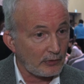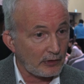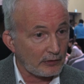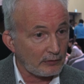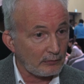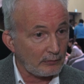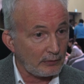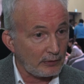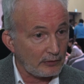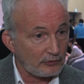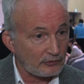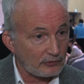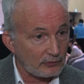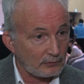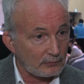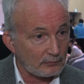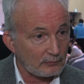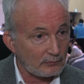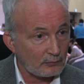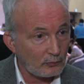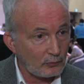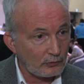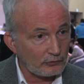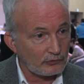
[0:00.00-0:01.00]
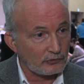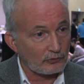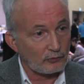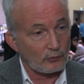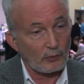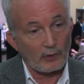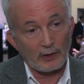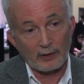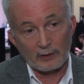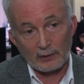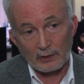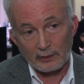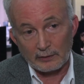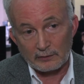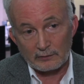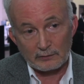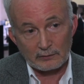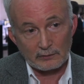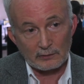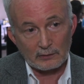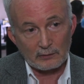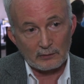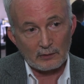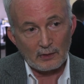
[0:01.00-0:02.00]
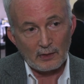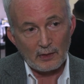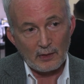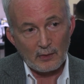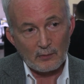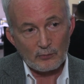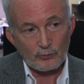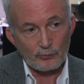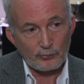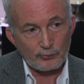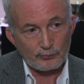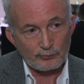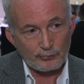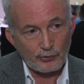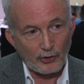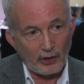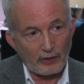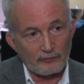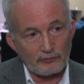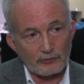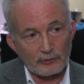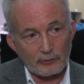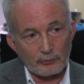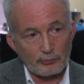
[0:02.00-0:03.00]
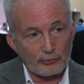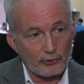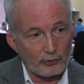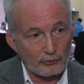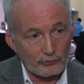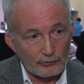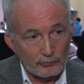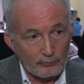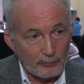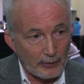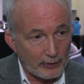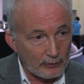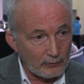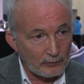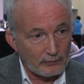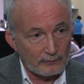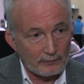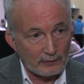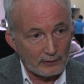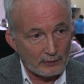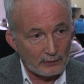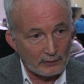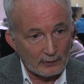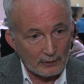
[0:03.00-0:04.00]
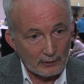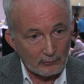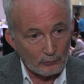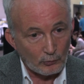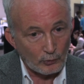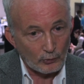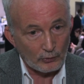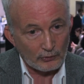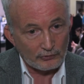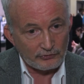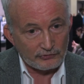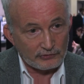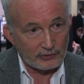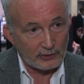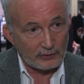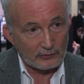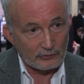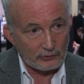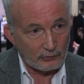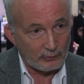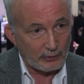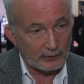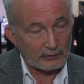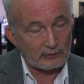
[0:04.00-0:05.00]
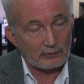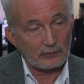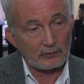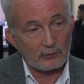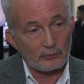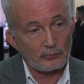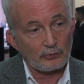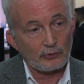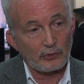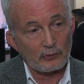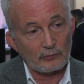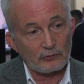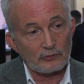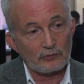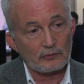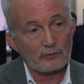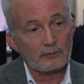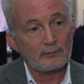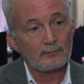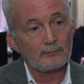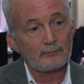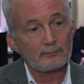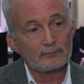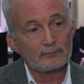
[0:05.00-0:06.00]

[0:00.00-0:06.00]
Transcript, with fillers: moderation, which is why I like the private approach better than a more state-directed approach.